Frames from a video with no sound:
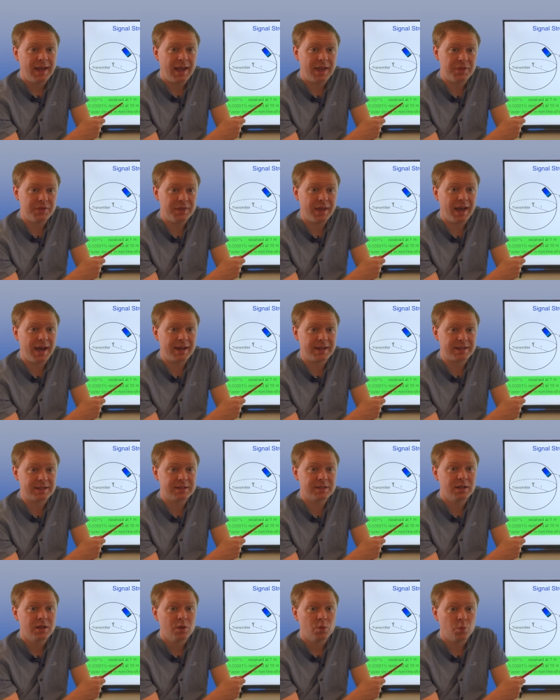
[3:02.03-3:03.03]
And that
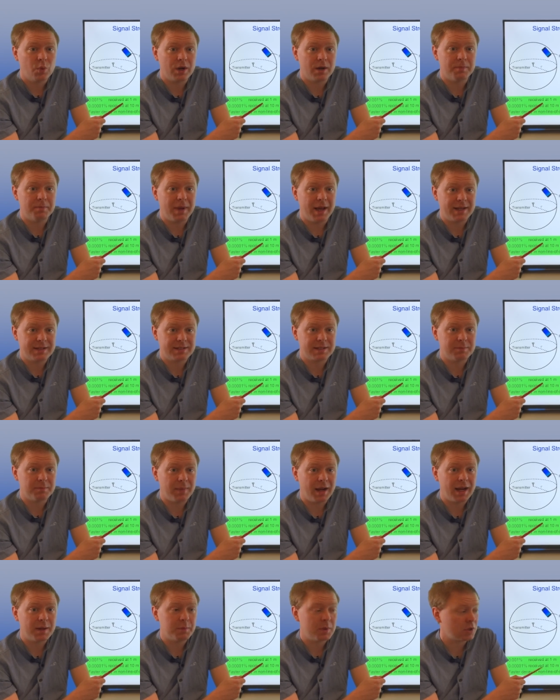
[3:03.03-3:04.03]
is where Massive
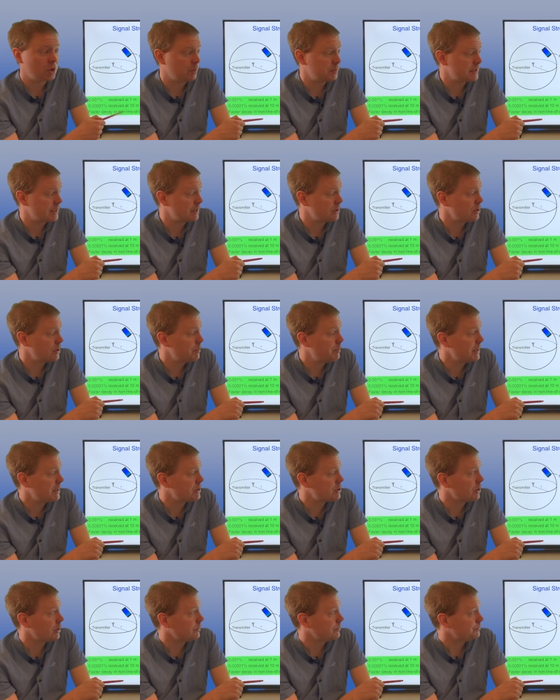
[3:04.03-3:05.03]
MIMO comes into the
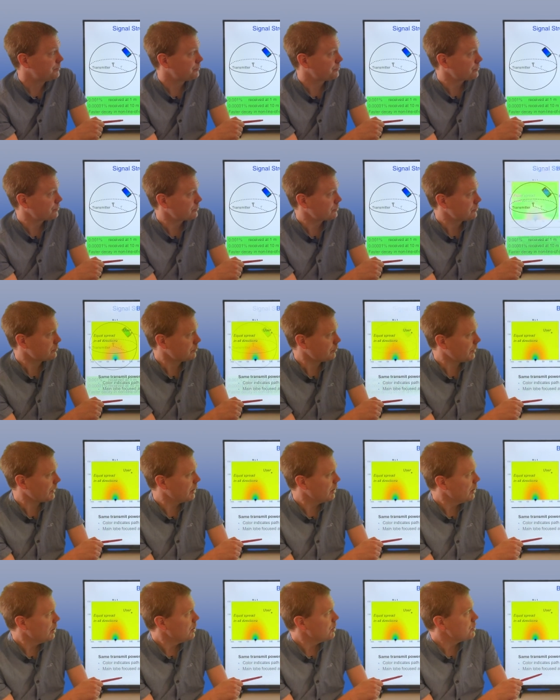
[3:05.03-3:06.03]
picture.
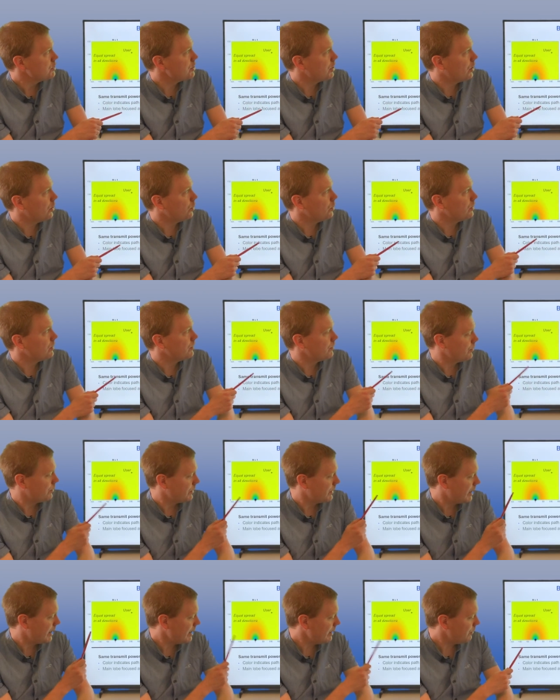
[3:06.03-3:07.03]
So
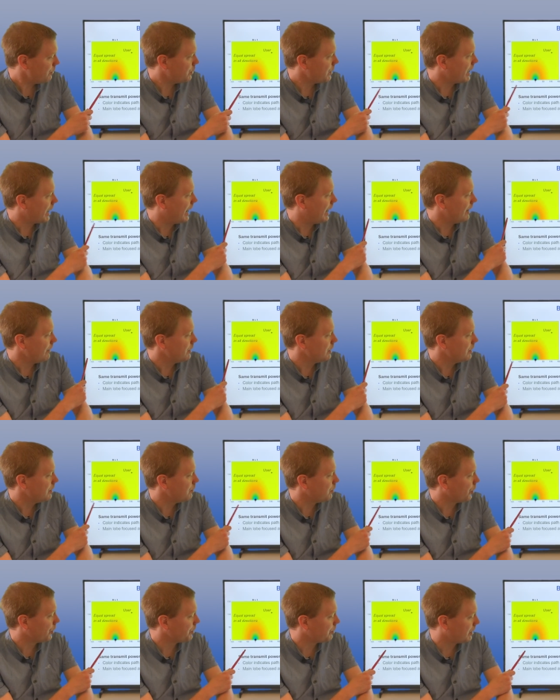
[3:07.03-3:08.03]
if we have
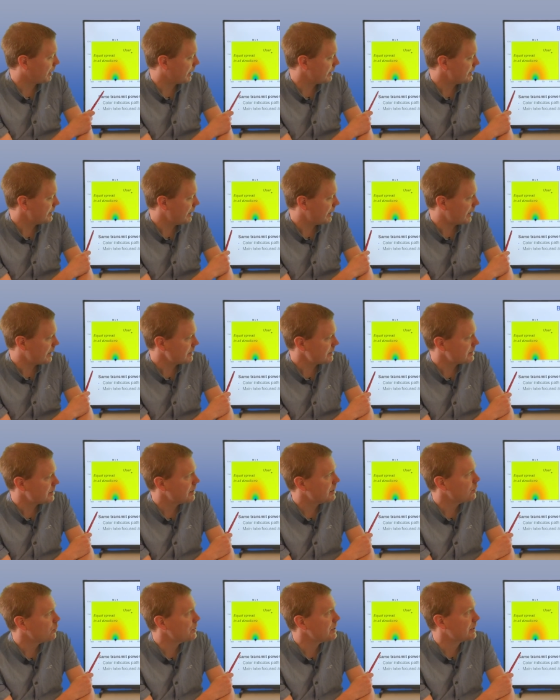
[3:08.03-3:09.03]
multiple antennas,
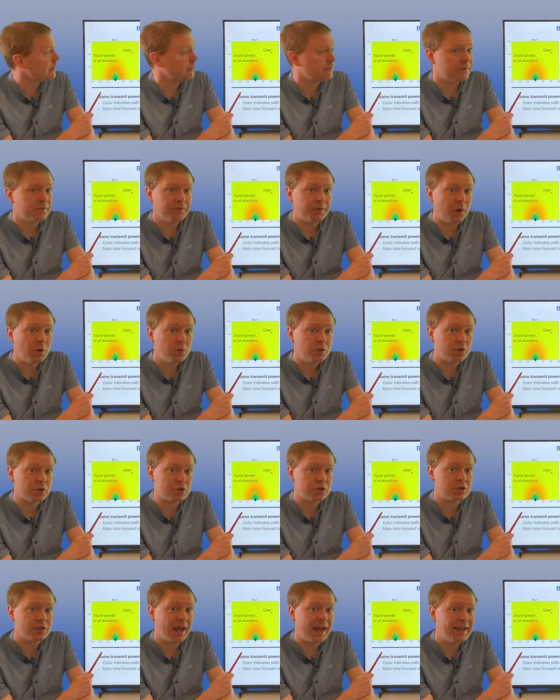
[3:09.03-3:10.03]
we can
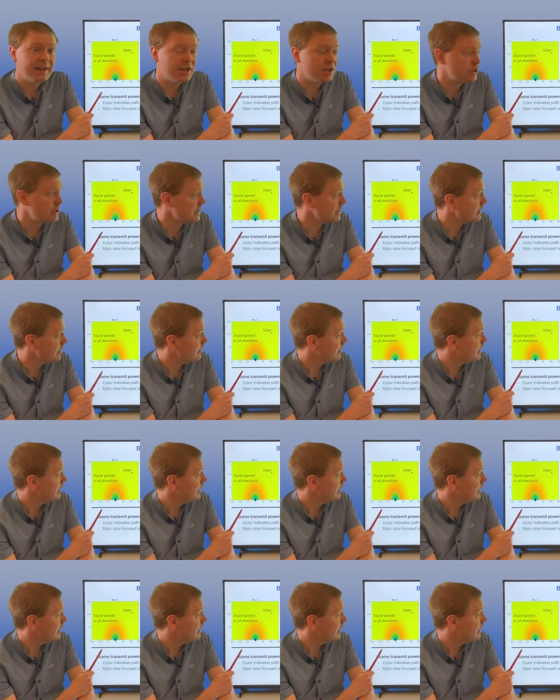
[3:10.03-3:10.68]
focus energy.